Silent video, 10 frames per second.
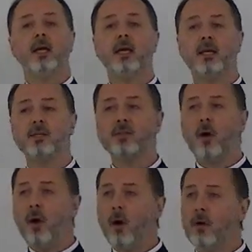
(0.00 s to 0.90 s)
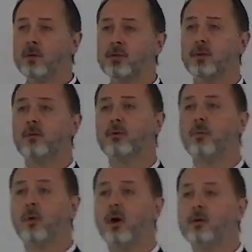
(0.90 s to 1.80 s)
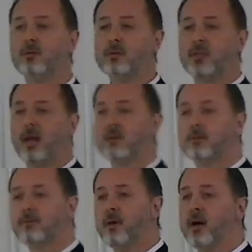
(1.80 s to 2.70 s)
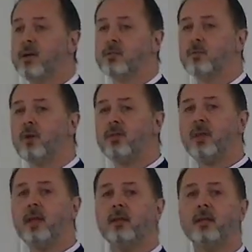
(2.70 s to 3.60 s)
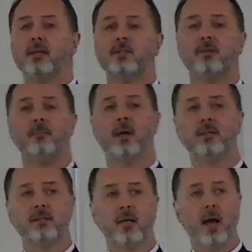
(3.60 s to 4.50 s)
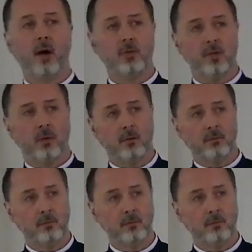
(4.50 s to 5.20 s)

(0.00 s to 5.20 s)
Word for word: he is also the one who sanctifies within his domestic household.